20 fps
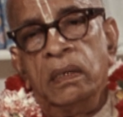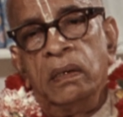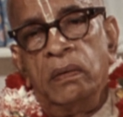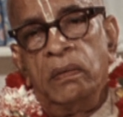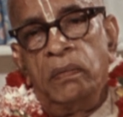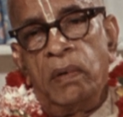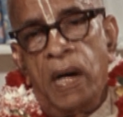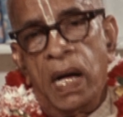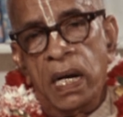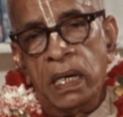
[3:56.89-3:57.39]

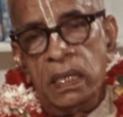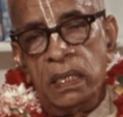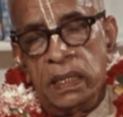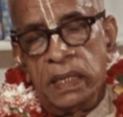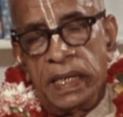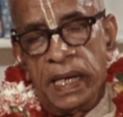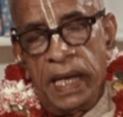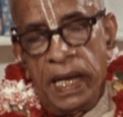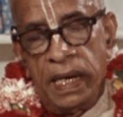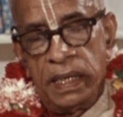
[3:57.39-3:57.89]
One
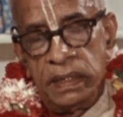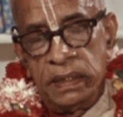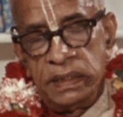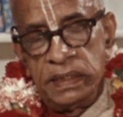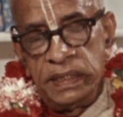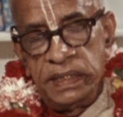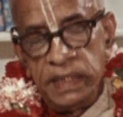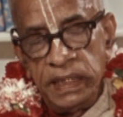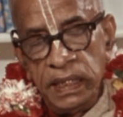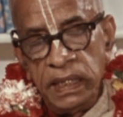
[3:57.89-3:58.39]
can
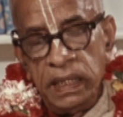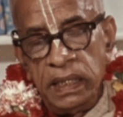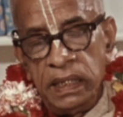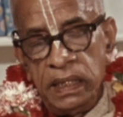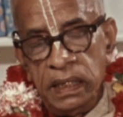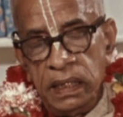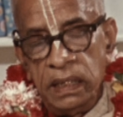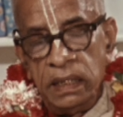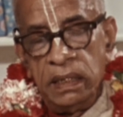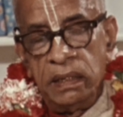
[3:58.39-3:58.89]

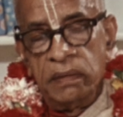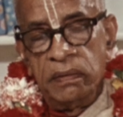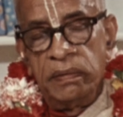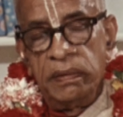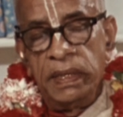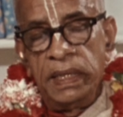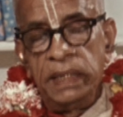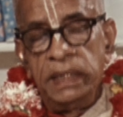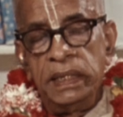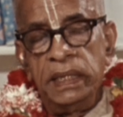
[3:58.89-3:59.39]
see
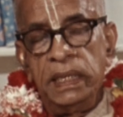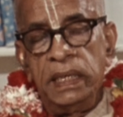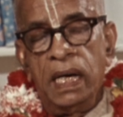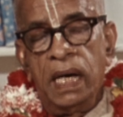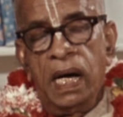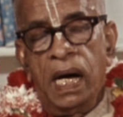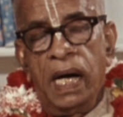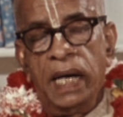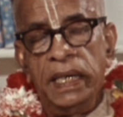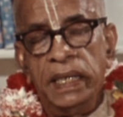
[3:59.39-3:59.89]
when the
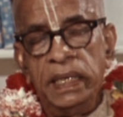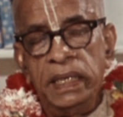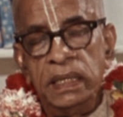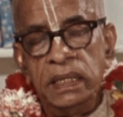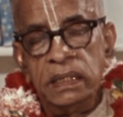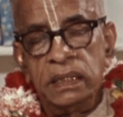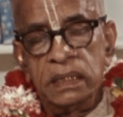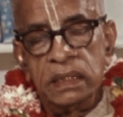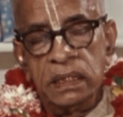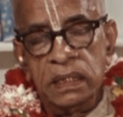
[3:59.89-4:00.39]

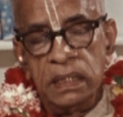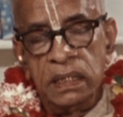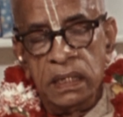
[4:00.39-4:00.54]
eyes